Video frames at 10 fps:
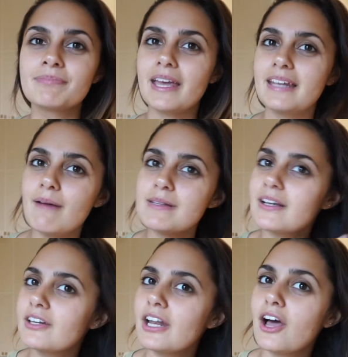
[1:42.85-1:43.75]
And now it's
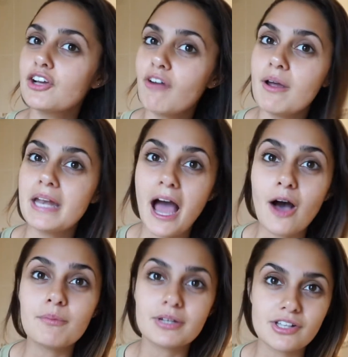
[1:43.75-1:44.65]
kind of like growing
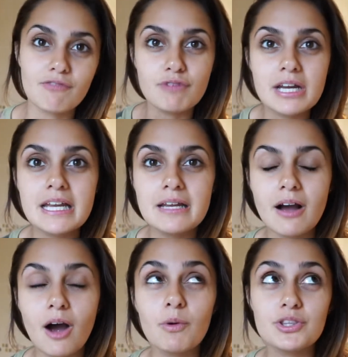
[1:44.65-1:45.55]
out because I
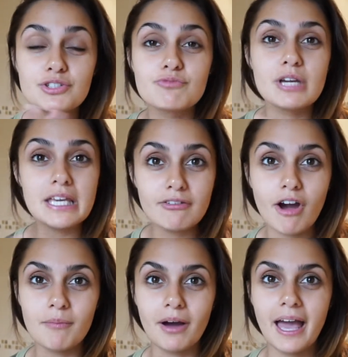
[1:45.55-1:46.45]
want to
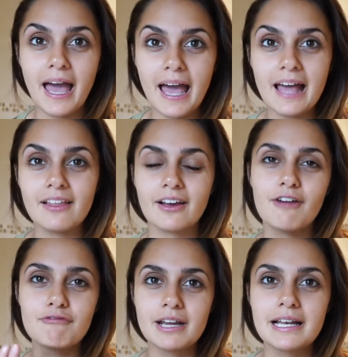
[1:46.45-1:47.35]
regrow my hair. Like, I
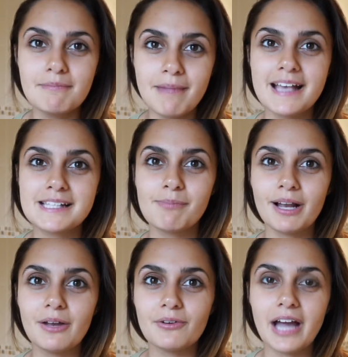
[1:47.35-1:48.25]
really miss
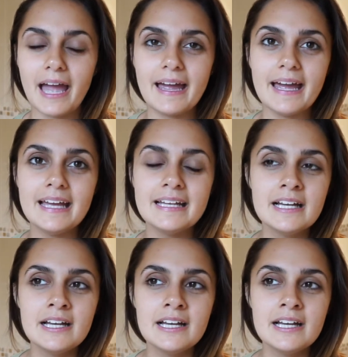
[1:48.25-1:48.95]
my long hair.